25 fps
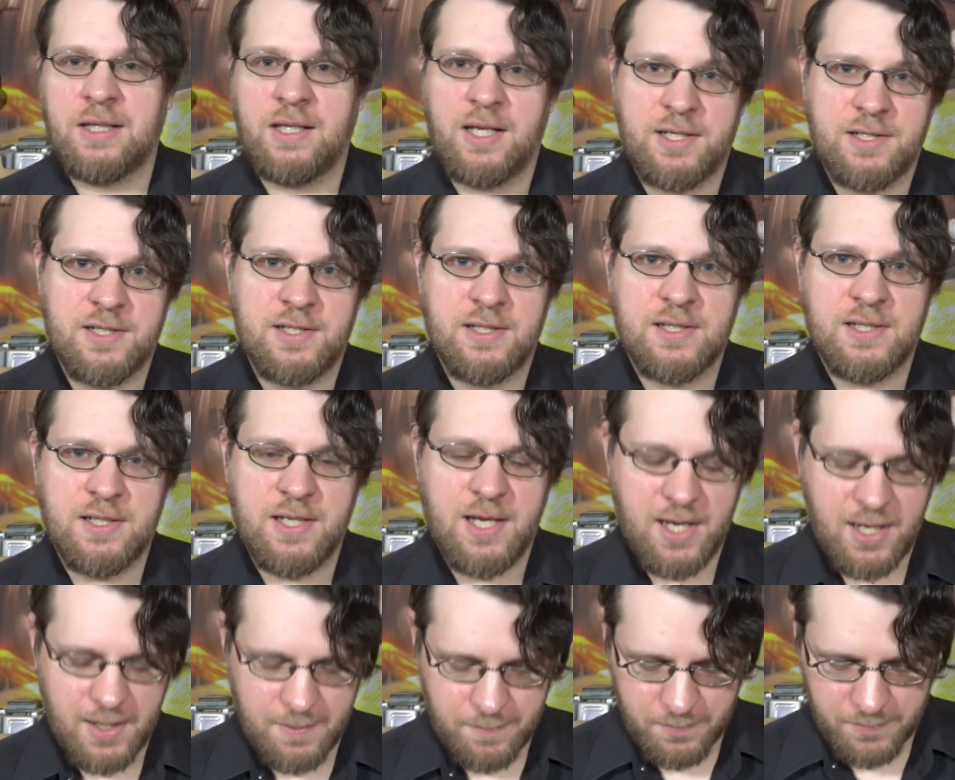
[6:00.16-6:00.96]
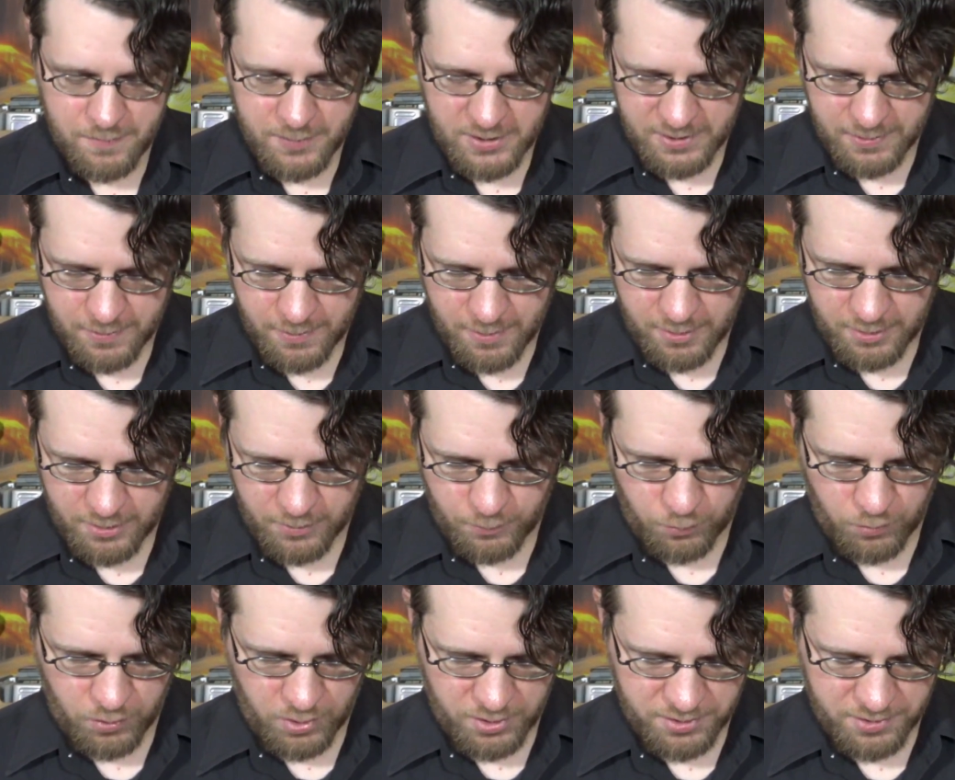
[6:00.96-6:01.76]
Legends games that
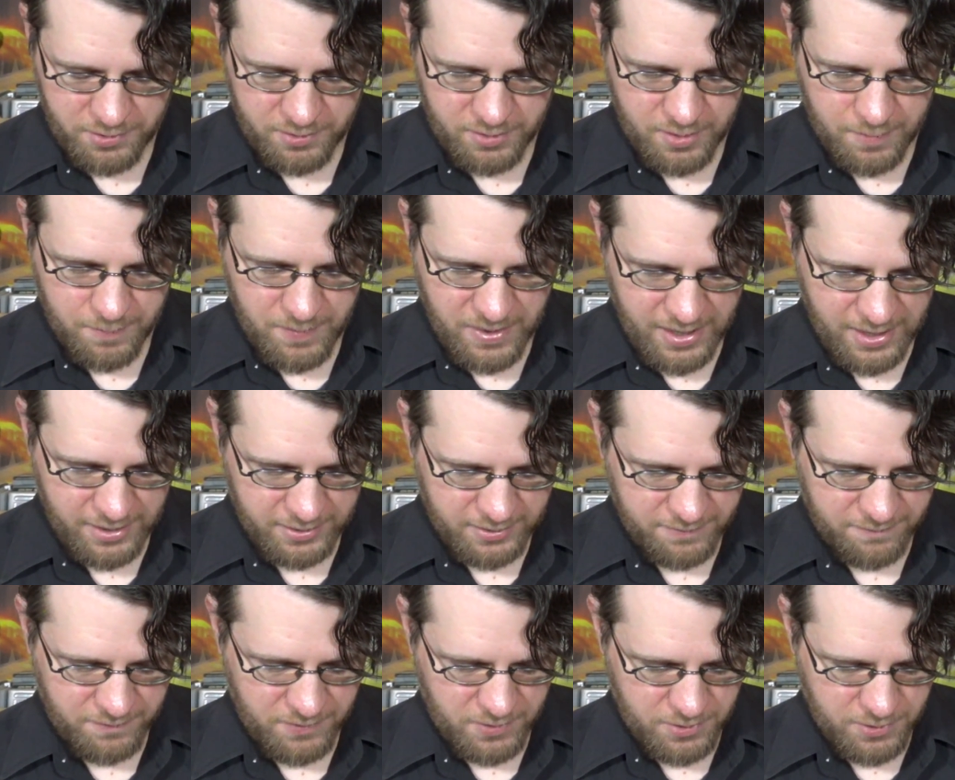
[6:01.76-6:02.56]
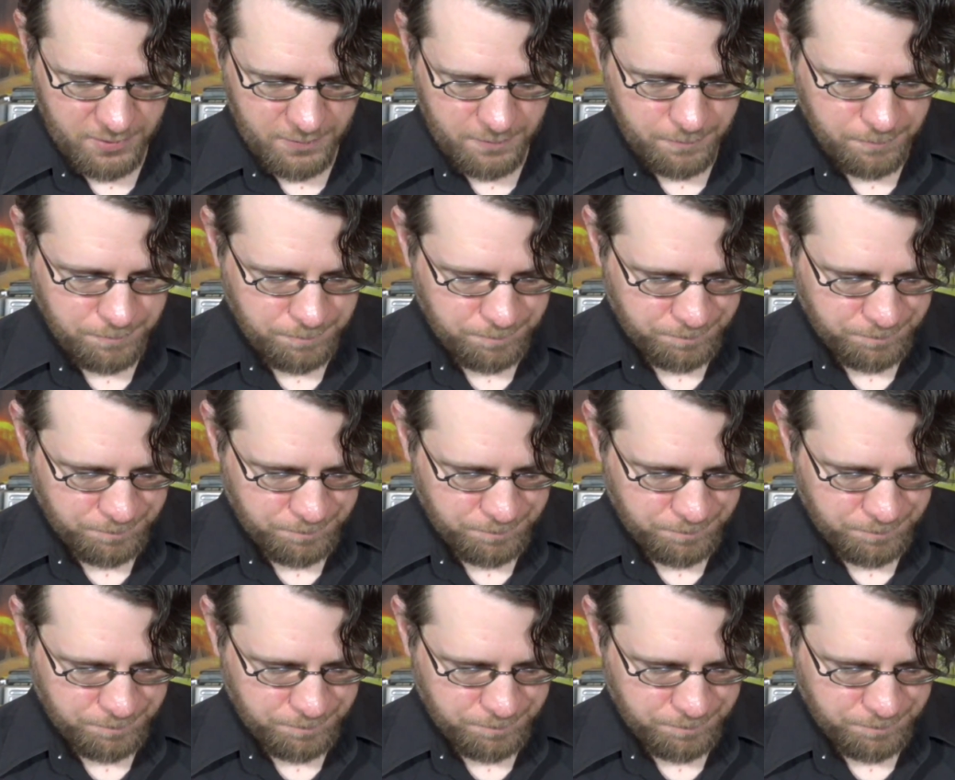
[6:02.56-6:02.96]
were also done by Activision.